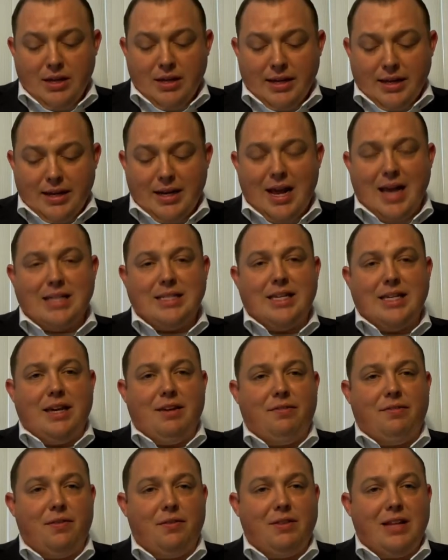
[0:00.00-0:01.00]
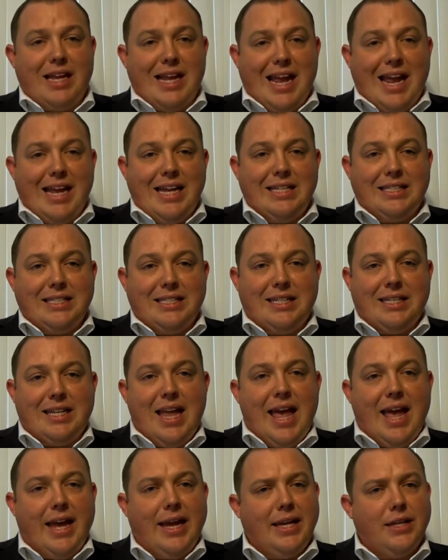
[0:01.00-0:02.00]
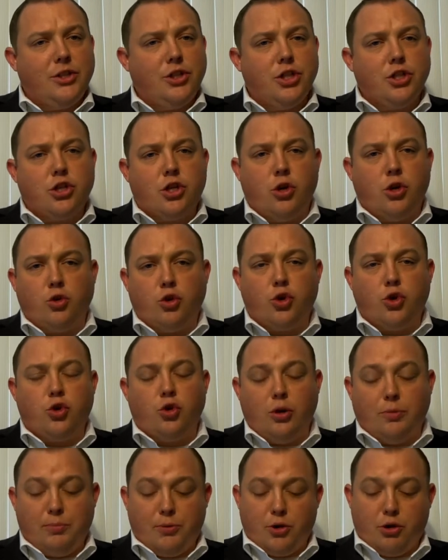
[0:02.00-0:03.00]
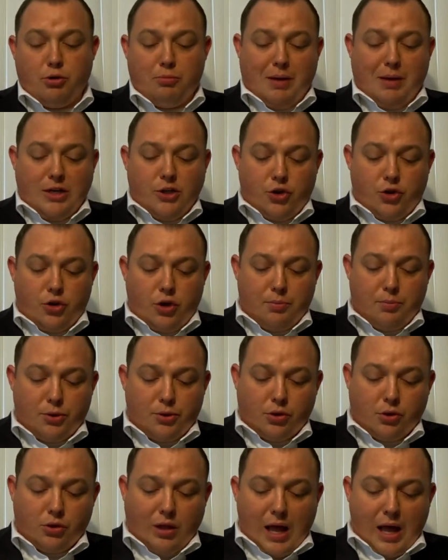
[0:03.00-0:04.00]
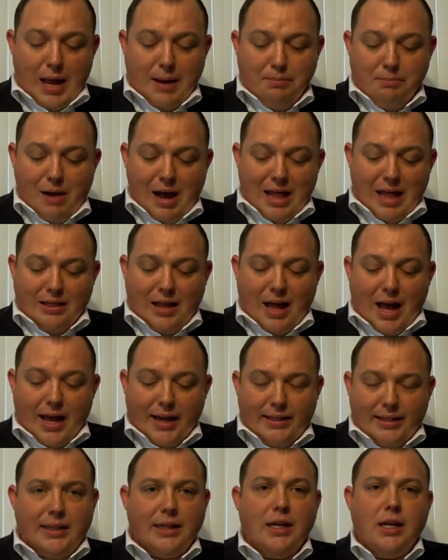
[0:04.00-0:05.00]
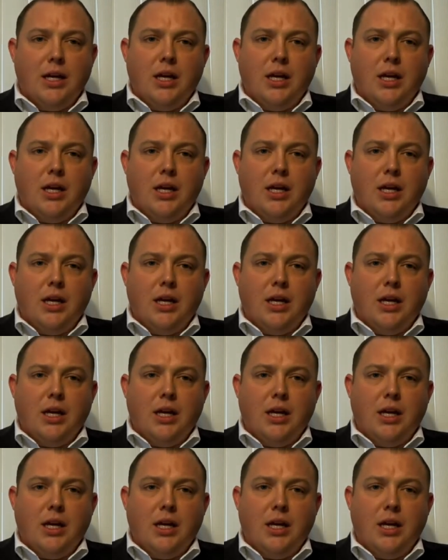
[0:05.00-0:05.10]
in Isaiah 58 today and just go scripture by scripture, line by line